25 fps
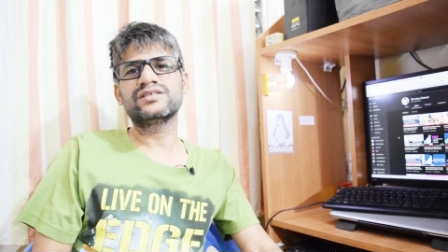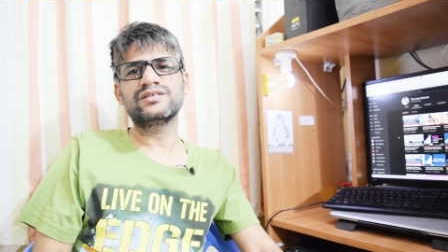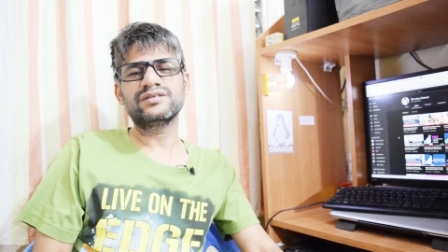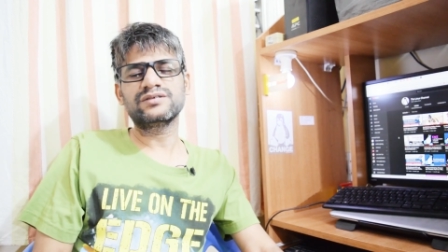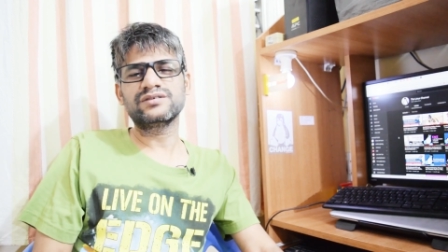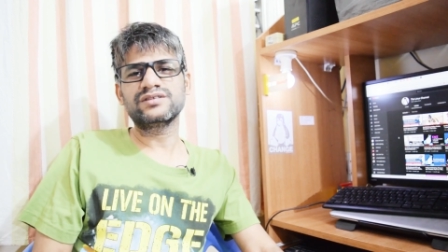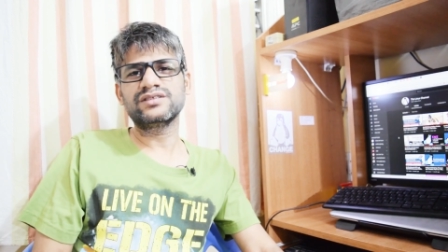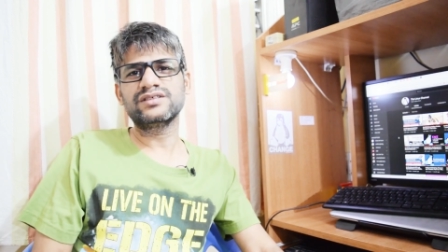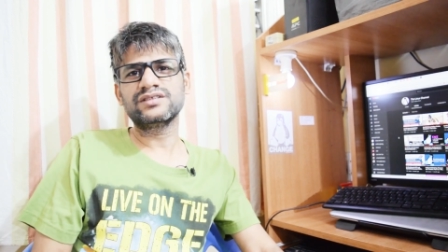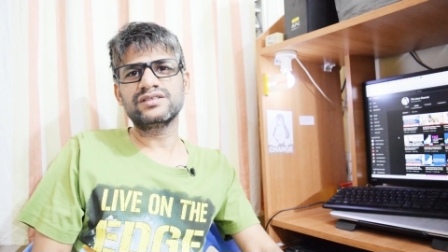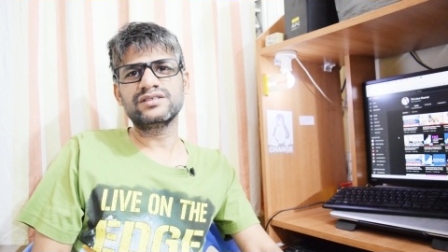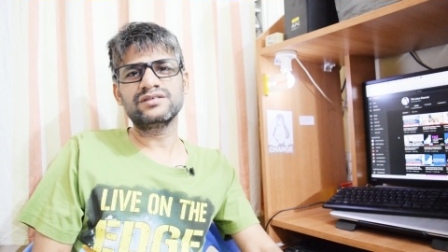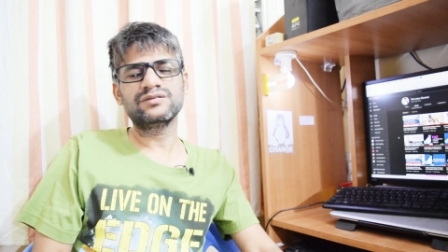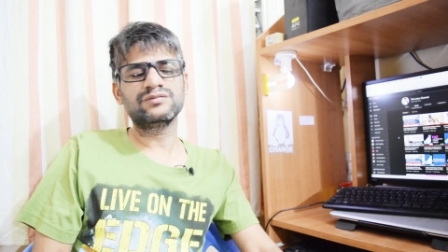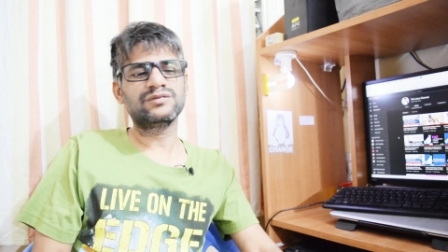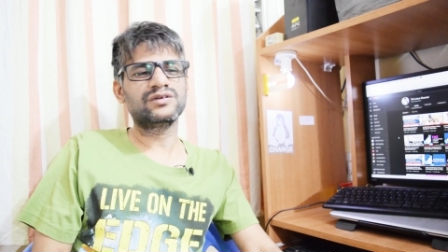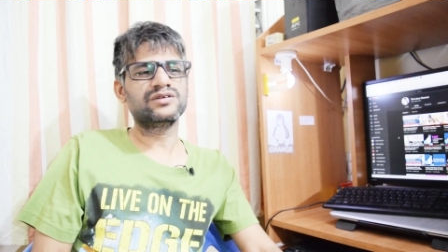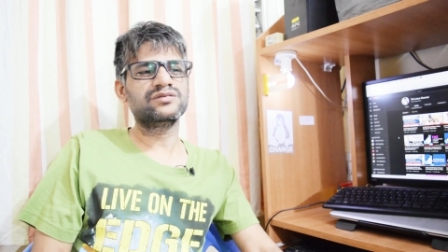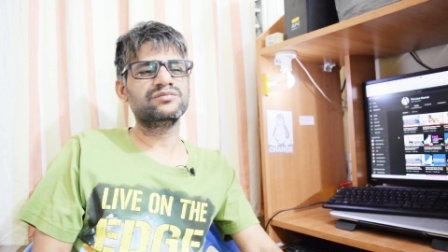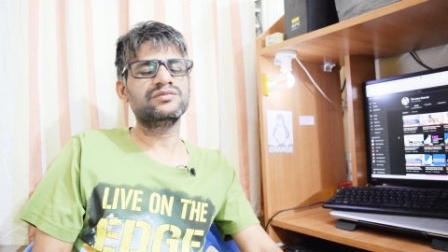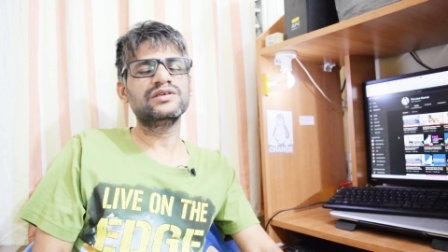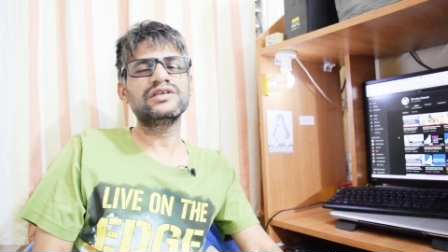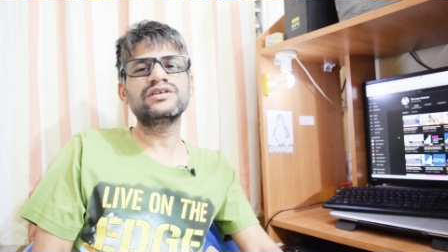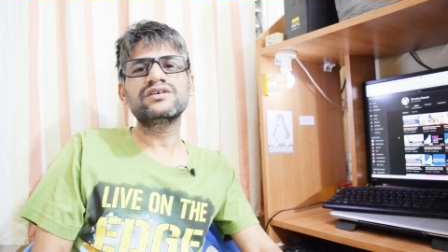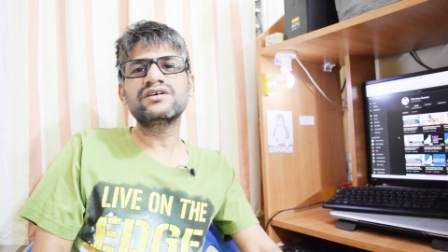So this is
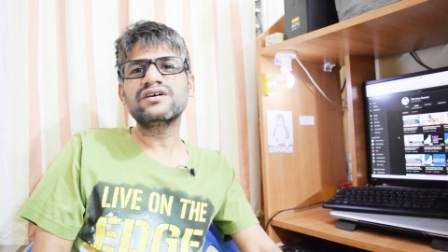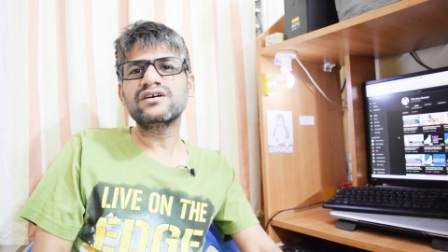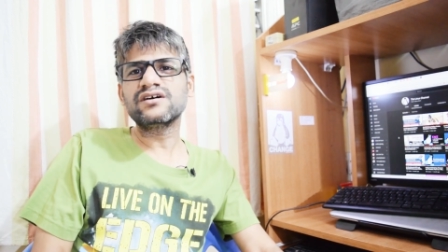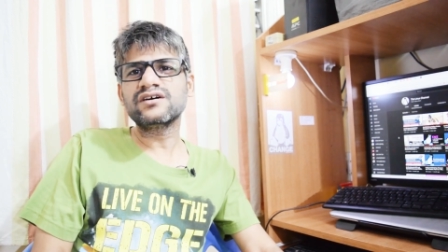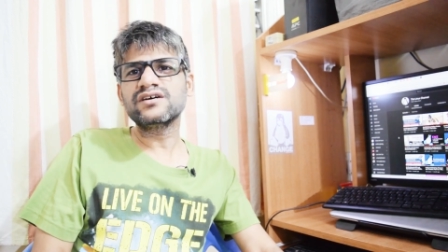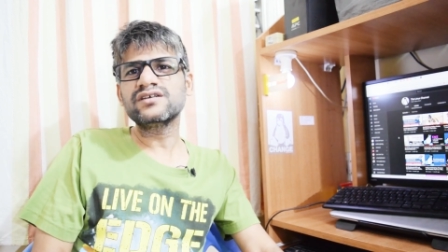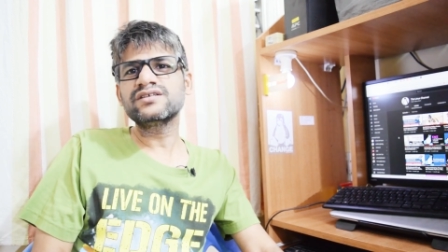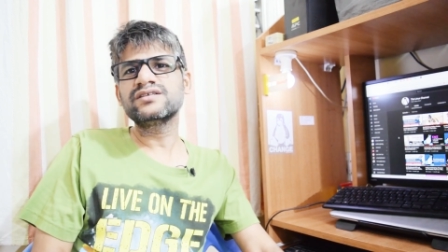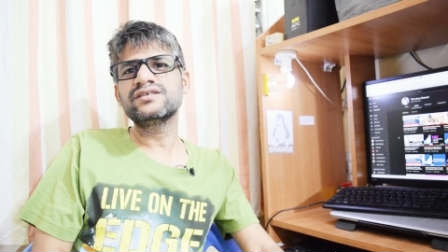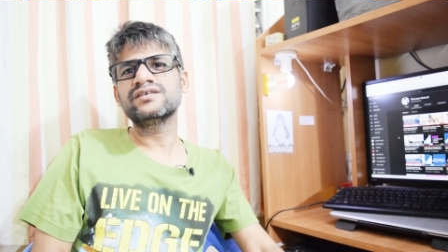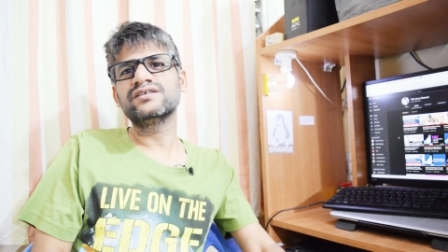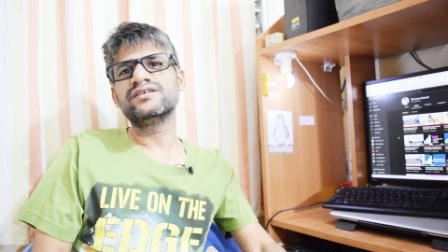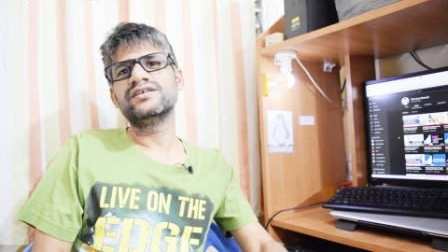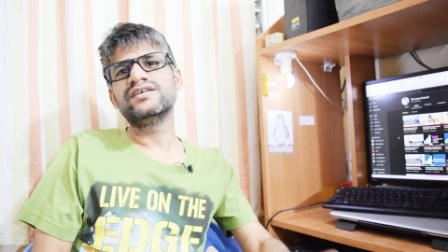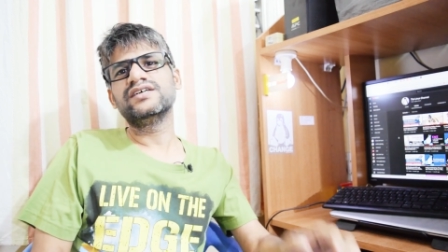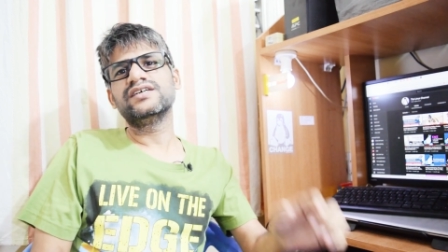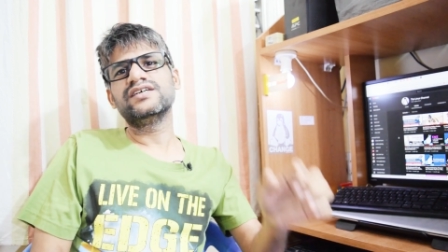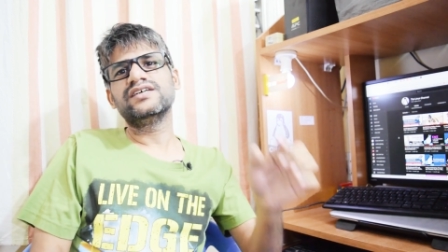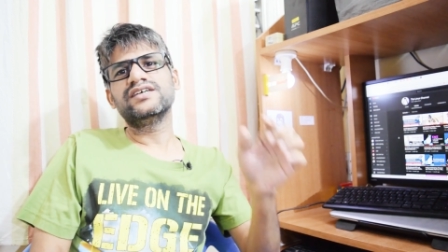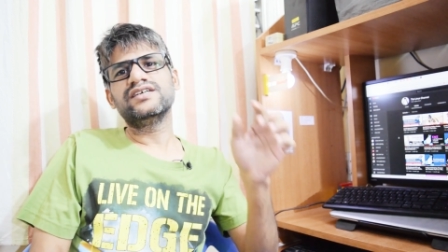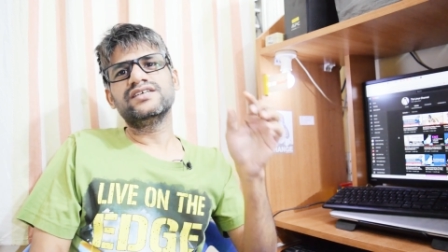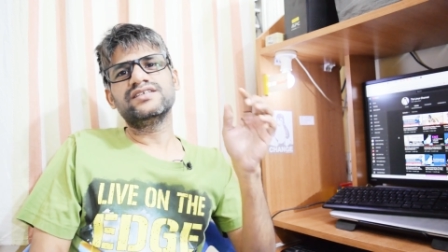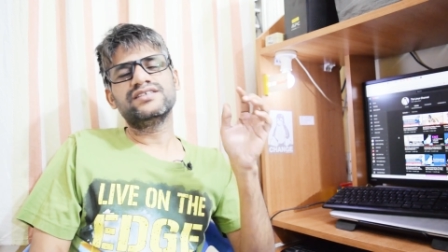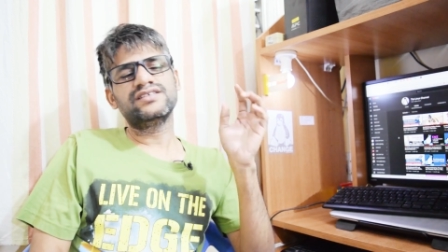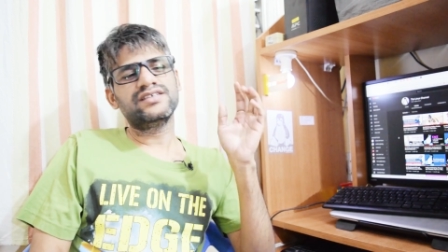what, because
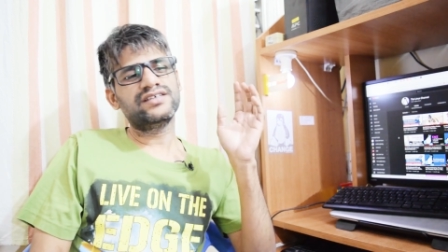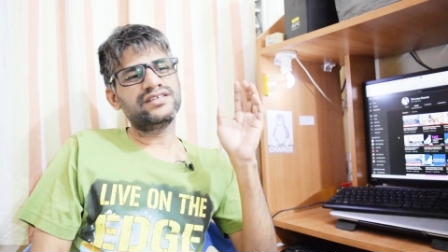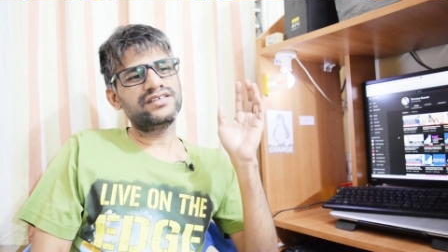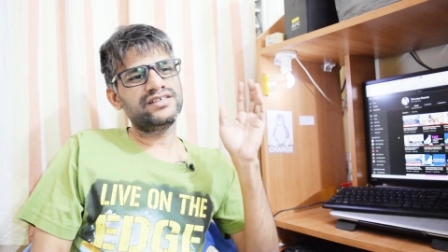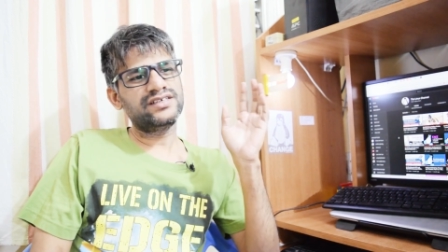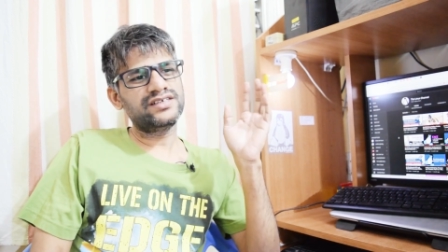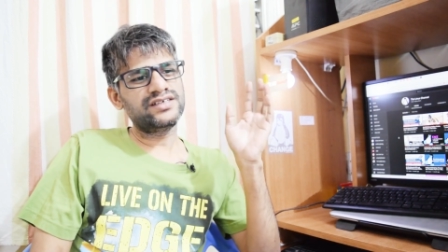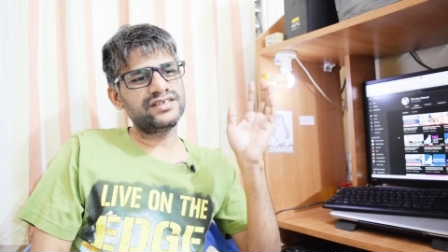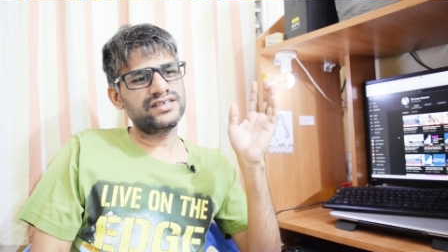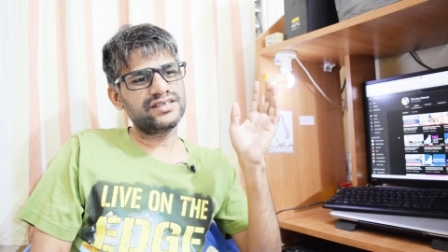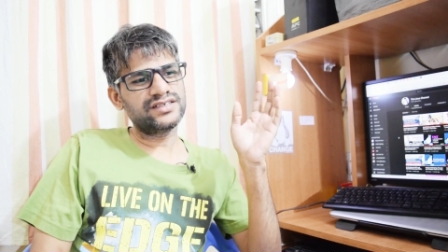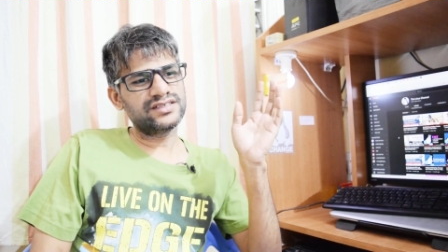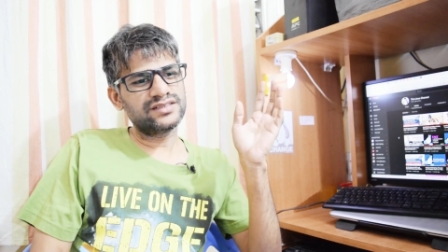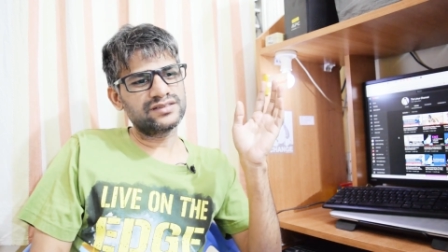Shani